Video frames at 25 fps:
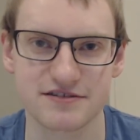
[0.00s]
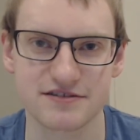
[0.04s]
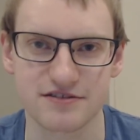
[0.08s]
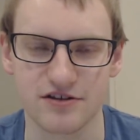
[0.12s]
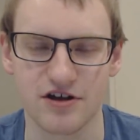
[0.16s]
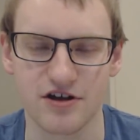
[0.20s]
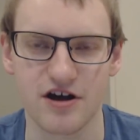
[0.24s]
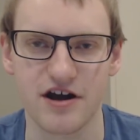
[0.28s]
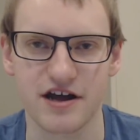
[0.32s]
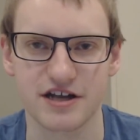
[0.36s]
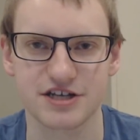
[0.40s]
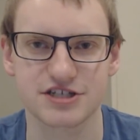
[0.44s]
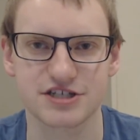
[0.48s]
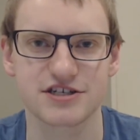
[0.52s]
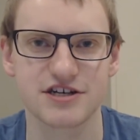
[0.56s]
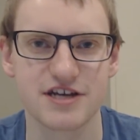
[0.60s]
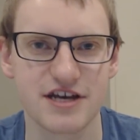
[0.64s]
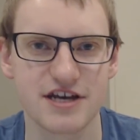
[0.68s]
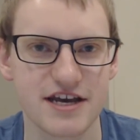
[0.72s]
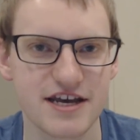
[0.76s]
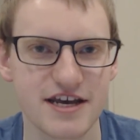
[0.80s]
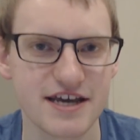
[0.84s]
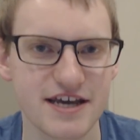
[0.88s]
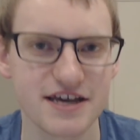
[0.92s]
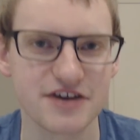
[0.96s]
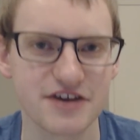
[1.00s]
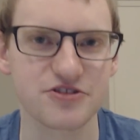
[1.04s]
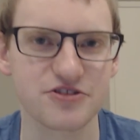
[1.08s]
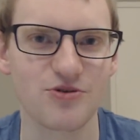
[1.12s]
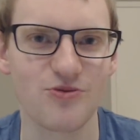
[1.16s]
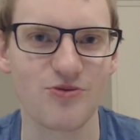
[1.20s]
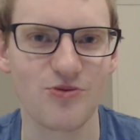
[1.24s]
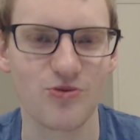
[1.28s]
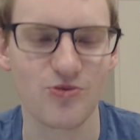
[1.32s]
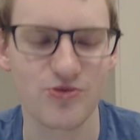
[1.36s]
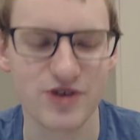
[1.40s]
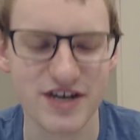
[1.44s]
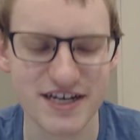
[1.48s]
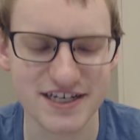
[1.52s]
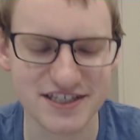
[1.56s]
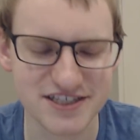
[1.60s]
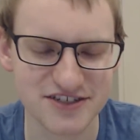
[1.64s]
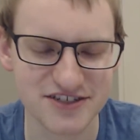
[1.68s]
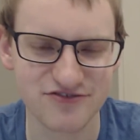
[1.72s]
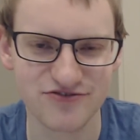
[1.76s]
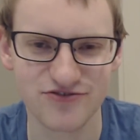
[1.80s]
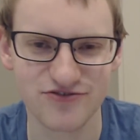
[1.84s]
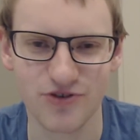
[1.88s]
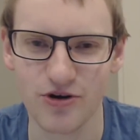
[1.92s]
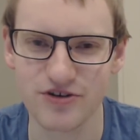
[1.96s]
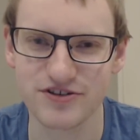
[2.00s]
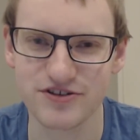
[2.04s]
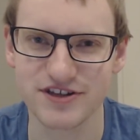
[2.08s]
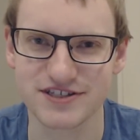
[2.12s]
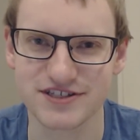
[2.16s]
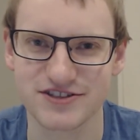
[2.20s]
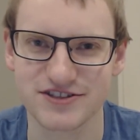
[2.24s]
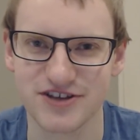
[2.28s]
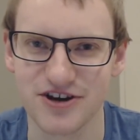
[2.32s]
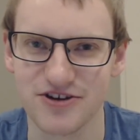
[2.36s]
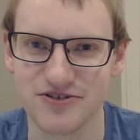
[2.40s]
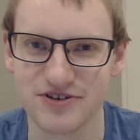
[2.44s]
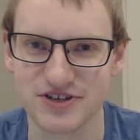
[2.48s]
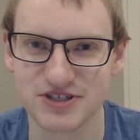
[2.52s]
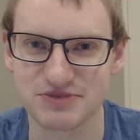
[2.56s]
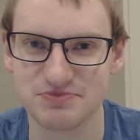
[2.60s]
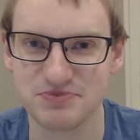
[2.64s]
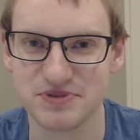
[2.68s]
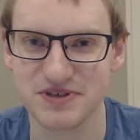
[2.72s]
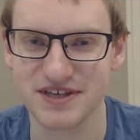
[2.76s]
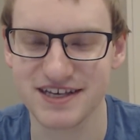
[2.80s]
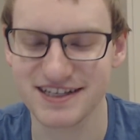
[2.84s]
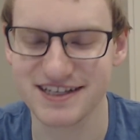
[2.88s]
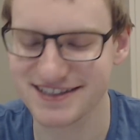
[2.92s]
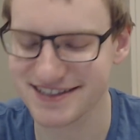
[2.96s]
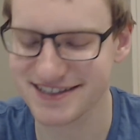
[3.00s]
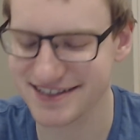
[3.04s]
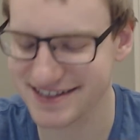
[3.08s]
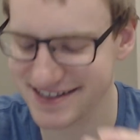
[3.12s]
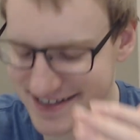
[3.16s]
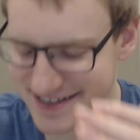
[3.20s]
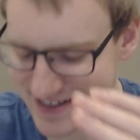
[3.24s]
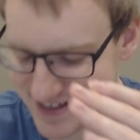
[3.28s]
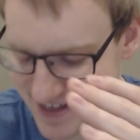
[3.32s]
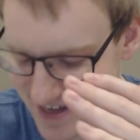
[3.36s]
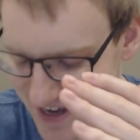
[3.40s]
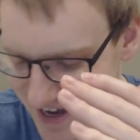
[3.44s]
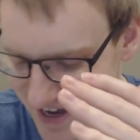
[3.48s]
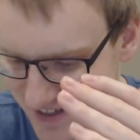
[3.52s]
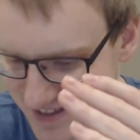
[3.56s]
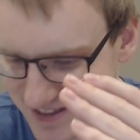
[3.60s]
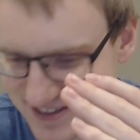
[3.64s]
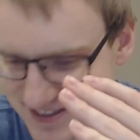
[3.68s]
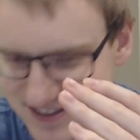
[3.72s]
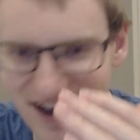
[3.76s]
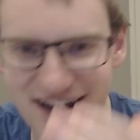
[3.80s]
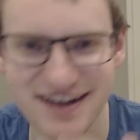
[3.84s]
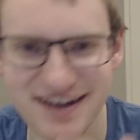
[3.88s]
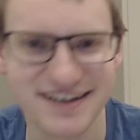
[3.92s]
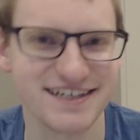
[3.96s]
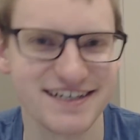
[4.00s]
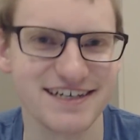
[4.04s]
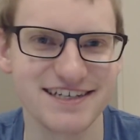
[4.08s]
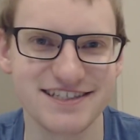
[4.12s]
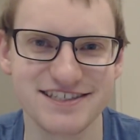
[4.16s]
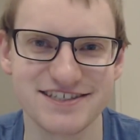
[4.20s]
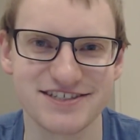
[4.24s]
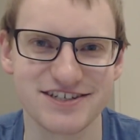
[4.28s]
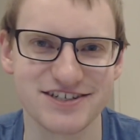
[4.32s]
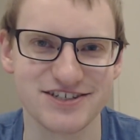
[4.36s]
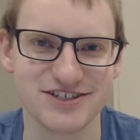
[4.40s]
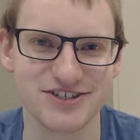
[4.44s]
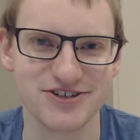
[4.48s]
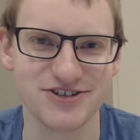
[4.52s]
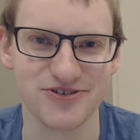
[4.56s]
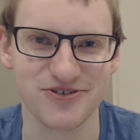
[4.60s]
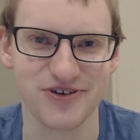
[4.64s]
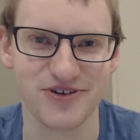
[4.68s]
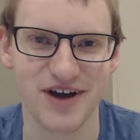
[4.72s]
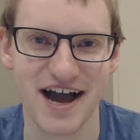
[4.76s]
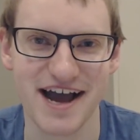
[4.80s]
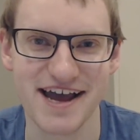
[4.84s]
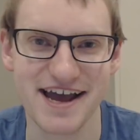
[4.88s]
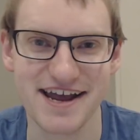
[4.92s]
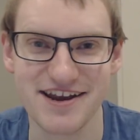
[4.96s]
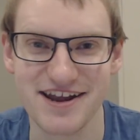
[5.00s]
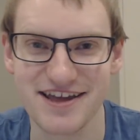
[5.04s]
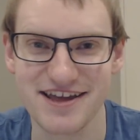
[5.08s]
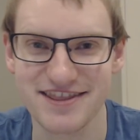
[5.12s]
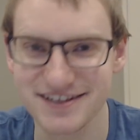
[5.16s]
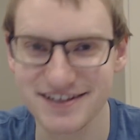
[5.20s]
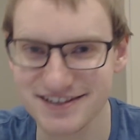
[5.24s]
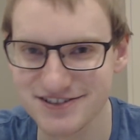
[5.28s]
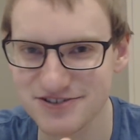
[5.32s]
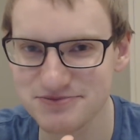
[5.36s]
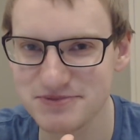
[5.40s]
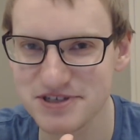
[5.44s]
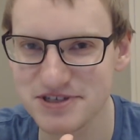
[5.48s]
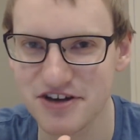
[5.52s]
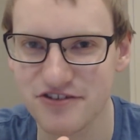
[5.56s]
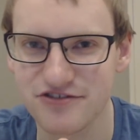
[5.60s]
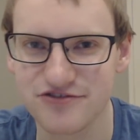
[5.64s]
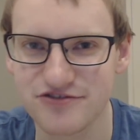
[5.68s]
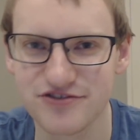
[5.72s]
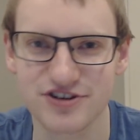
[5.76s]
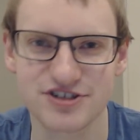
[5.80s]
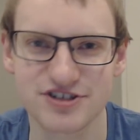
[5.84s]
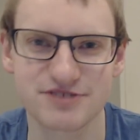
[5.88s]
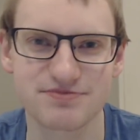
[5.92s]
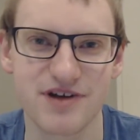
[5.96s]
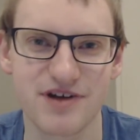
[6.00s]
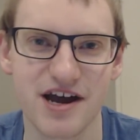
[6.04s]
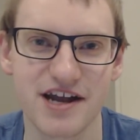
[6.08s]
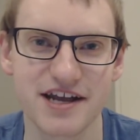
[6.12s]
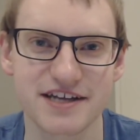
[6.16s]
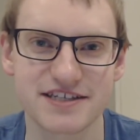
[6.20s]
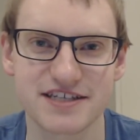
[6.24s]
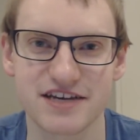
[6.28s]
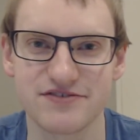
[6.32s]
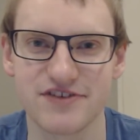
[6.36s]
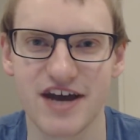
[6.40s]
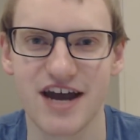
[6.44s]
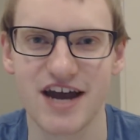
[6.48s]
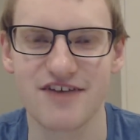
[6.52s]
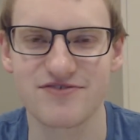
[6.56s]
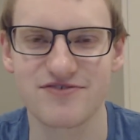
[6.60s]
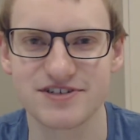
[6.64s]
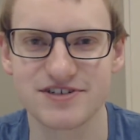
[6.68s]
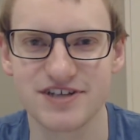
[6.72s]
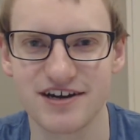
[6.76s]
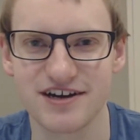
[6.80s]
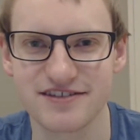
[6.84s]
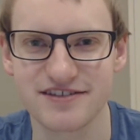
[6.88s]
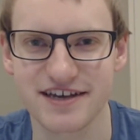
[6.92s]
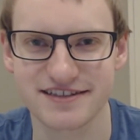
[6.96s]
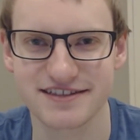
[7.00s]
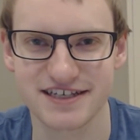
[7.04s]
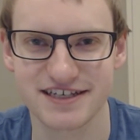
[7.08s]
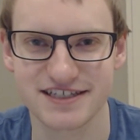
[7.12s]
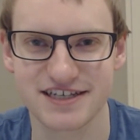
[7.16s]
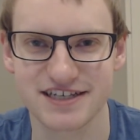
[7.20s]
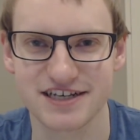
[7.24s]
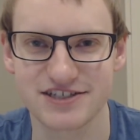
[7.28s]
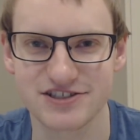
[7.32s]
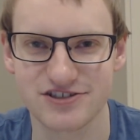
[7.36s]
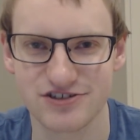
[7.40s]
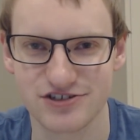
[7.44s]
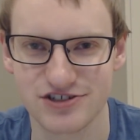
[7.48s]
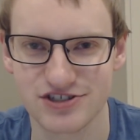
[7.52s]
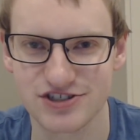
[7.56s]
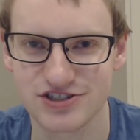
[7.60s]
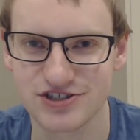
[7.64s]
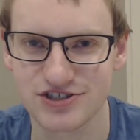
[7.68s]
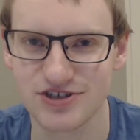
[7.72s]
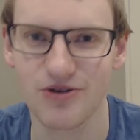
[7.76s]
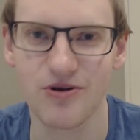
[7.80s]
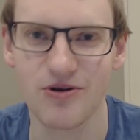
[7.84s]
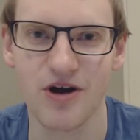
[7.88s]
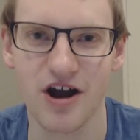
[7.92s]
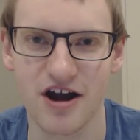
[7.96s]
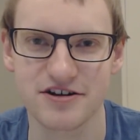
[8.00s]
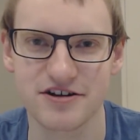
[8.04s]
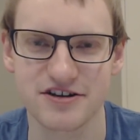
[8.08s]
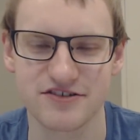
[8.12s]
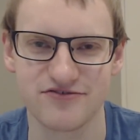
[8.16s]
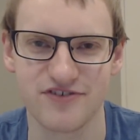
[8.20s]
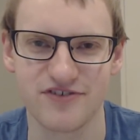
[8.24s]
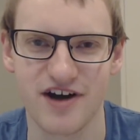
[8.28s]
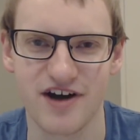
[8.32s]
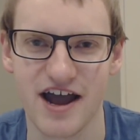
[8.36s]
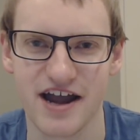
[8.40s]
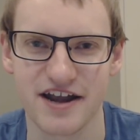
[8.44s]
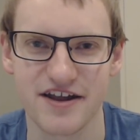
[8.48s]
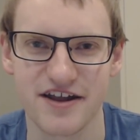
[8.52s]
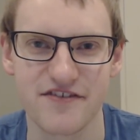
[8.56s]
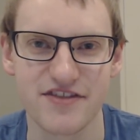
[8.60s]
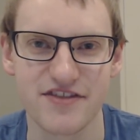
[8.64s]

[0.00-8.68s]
launch. And the reason for this though, it's not easy to do. This will be the first product I've ever done like this because they're so hard to find.